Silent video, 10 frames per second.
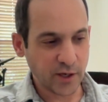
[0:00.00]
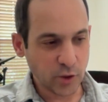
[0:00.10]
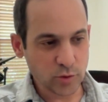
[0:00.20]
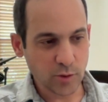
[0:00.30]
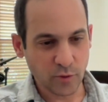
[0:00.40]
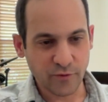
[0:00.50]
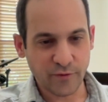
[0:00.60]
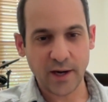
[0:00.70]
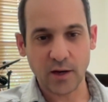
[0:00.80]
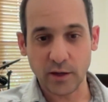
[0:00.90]
a usable
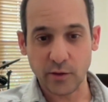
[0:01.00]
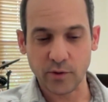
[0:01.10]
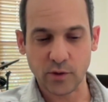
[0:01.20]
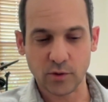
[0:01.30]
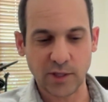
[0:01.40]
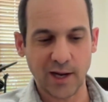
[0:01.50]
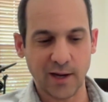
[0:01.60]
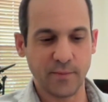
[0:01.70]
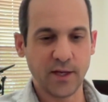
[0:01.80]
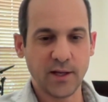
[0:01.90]
file in real time